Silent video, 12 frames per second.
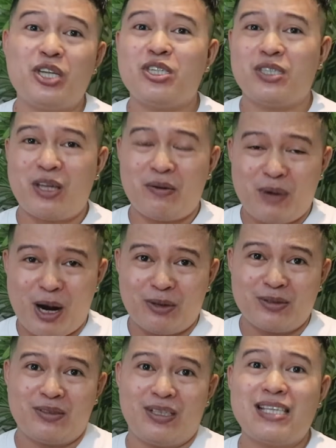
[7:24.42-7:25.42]
them out.
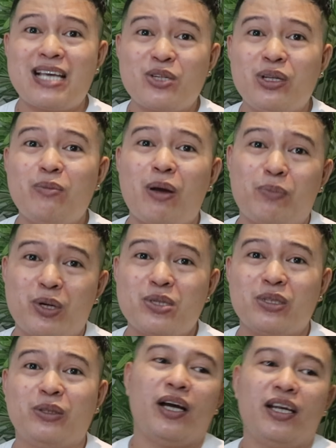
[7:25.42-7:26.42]
That's actually my
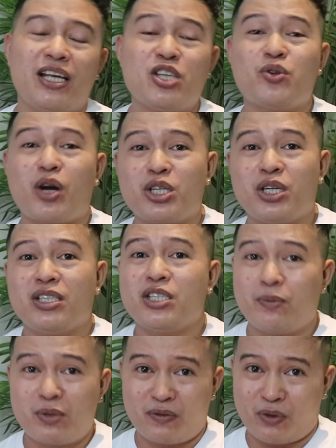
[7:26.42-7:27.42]
personal instruction tips
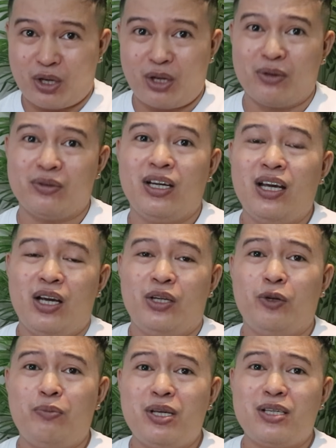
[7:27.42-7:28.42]
for you. Don't
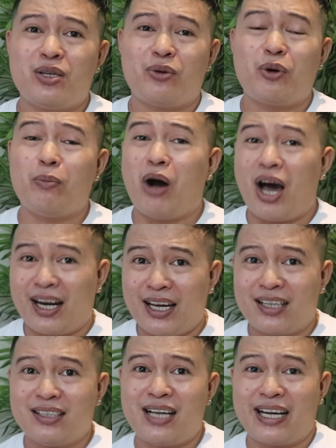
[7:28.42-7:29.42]
be so robotic.
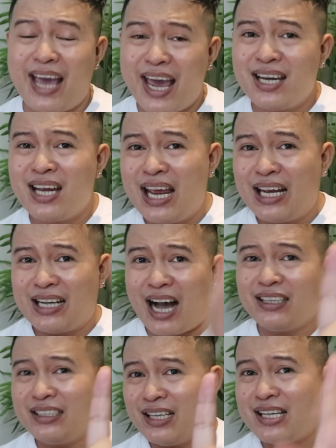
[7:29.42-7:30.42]
Again, Callan
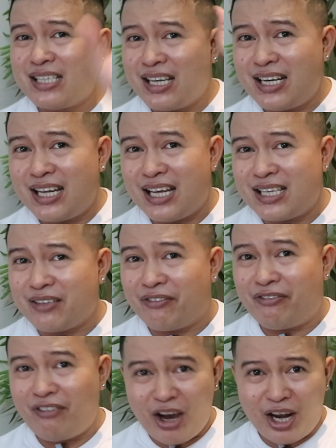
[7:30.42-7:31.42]
lesson is a
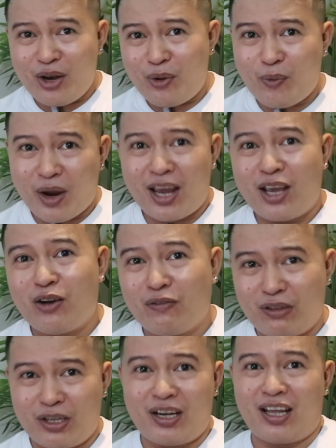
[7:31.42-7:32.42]
fun way of
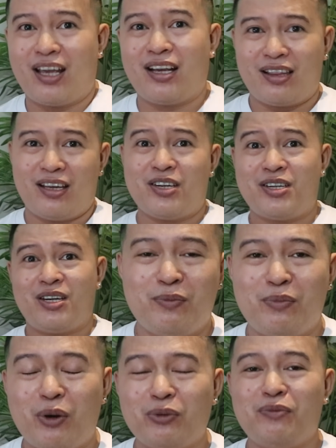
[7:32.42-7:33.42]
learning English.
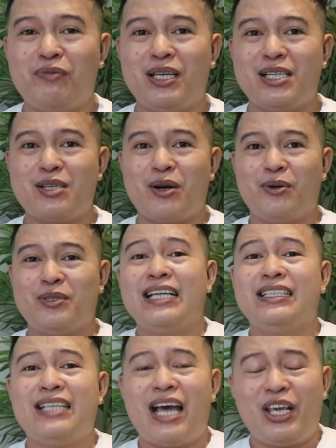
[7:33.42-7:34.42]
Don't be so
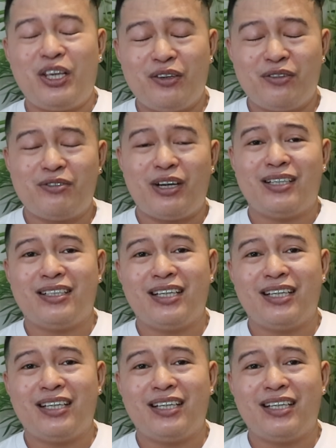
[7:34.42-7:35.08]
naive and,